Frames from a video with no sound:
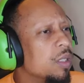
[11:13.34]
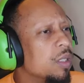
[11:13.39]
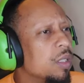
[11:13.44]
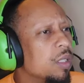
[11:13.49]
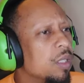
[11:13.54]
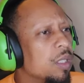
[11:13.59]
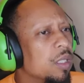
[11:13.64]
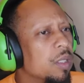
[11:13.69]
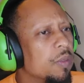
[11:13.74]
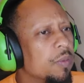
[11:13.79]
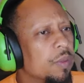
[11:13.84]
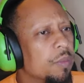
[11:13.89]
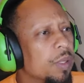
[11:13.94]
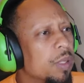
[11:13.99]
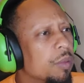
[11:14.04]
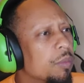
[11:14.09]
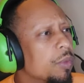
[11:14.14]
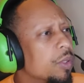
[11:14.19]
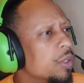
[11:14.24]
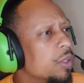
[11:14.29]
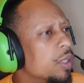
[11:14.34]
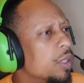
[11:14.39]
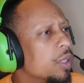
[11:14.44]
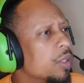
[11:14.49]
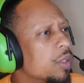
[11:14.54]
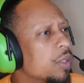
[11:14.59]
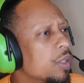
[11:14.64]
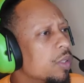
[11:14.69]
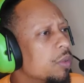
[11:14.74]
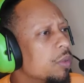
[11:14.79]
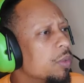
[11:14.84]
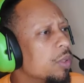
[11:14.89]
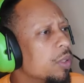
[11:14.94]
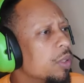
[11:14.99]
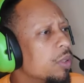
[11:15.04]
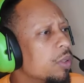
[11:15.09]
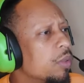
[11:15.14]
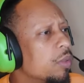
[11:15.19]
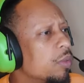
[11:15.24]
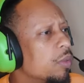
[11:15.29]
If I'm not mistaken, is this the
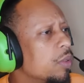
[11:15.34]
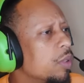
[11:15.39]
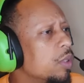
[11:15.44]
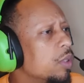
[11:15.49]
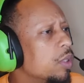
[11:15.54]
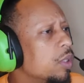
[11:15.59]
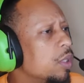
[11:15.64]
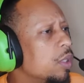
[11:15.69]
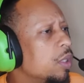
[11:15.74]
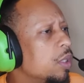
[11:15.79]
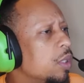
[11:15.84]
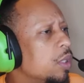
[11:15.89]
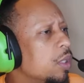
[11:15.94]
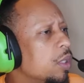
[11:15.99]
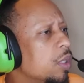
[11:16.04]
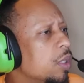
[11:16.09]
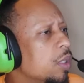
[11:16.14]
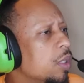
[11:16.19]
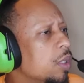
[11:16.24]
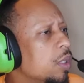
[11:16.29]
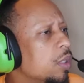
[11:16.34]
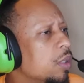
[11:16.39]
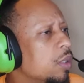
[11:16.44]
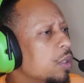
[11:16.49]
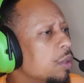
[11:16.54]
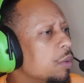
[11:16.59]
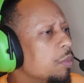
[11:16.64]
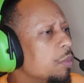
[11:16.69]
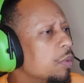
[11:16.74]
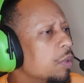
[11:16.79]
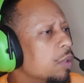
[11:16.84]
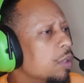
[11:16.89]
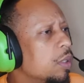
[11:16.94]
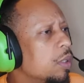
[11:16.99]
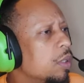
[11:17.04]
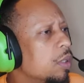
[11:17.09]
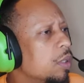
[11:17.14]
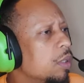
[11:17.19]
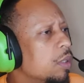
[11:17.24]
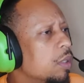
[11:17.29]
one?
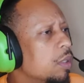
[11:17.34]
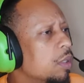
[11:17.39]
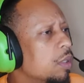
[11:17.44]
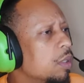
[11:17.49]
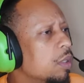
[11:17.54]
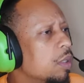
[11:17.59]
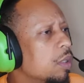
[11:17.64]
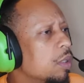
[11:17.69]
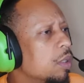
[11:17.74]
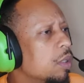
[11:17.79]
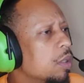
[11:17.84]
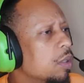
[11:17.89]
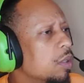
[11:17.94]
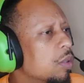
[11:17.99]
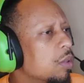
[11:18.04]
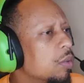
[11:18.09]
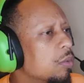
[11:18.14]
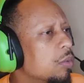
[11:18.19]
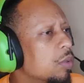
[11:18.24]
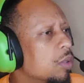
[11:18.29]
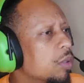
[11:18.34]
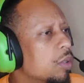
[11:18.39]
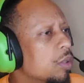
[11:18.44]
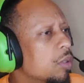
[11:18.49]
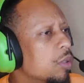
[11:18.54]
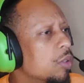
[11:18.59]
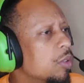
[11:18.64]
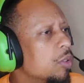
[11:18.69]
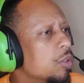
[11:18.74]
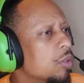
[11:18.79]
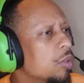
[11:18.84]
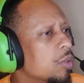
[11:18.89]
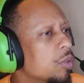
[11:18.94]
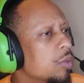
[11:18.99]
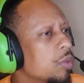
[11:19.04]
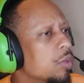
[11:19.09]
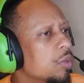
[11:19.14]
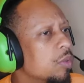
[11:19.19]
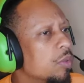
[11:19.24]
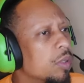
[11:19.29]
TP 1,
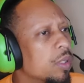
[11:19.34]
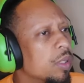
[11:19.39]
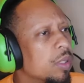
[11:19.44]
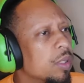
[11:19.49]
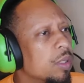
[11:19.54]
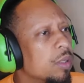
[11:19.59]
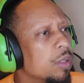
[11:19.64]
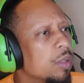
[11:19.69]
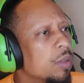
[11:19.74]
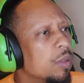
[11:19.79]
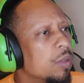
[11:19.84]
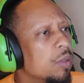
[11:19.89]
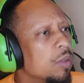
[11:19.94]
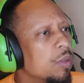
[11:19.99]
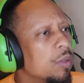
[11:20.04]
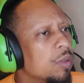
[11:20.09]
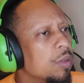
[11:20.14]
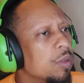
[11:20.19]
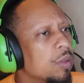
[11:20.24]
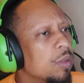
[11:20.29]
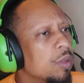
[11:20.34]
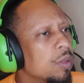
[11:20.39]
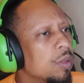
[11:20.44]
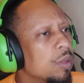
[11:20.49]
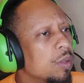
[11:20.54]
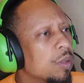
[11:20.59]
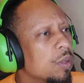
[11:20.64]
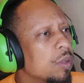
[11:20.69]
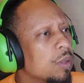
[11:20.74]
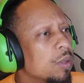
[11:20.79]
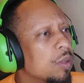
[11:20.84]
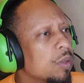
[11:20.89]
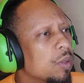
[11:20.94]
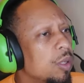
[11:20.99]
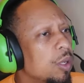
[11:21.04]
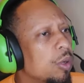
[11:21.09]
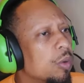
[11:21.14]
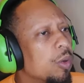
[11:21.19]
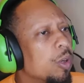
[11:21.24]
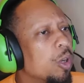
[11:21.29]
2, 3.
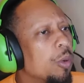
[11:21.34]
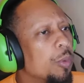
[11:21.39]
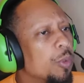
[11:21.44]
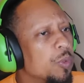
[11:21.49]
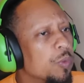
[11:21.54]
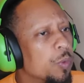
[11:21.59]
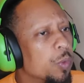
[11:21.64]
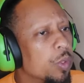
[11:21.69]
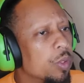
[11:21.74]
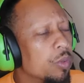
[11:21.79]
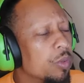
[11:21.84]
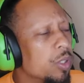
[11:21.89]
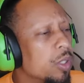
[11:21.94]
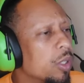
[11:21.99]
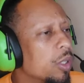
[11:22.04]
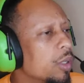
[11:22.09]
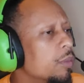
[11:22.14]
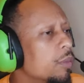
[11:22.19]
Oh, almost 4. Sorry.